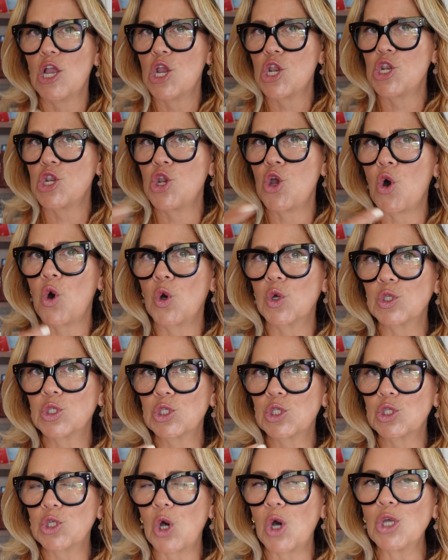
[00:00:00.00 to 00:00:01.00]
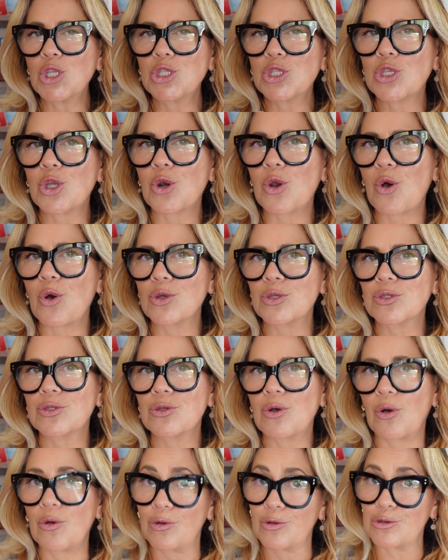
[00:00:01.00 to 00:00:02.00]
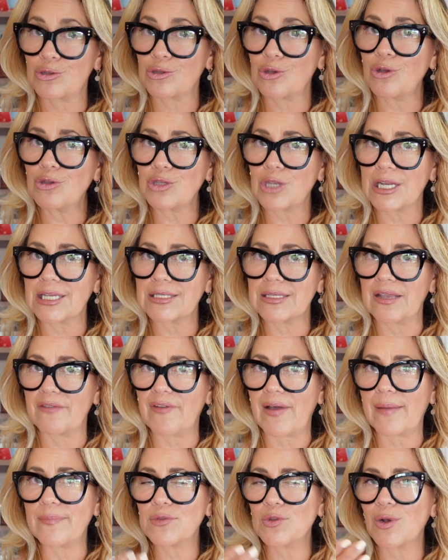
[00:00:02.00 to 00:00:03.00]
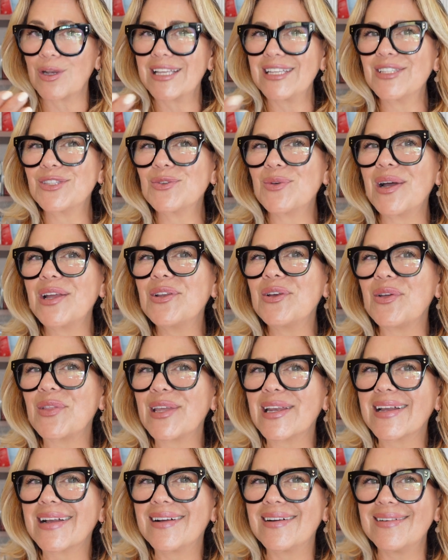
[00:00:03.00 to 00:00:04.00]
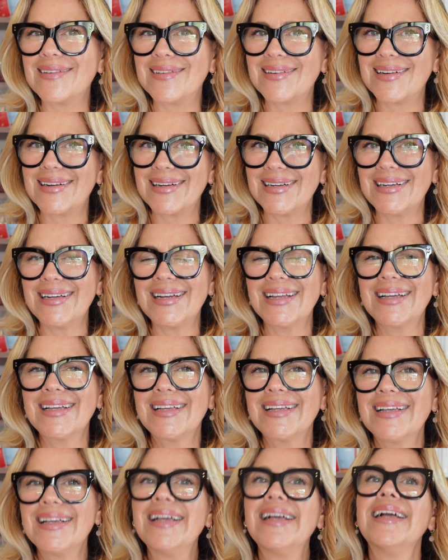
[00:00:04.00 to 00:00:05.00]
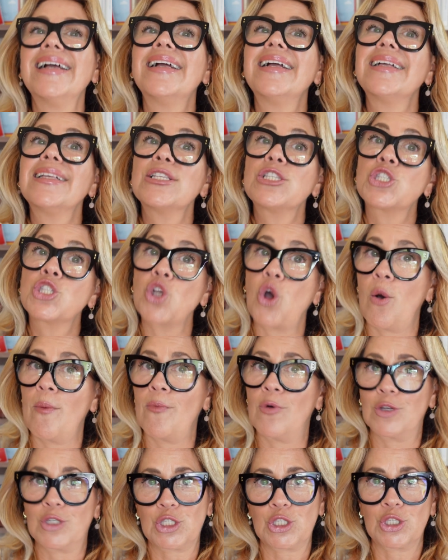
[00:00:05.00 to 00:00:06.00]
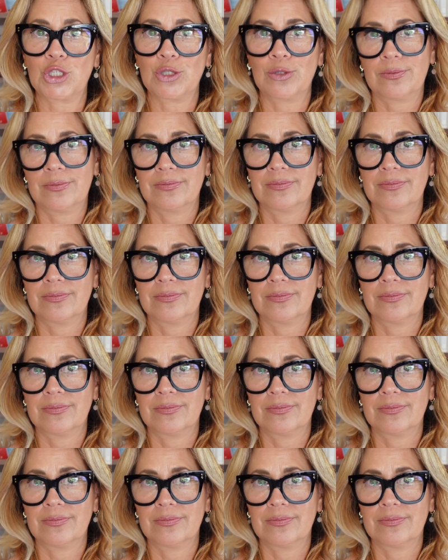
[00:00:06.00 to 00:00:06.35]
Nosotros o nosotras, if I'm talking to another girl, somos.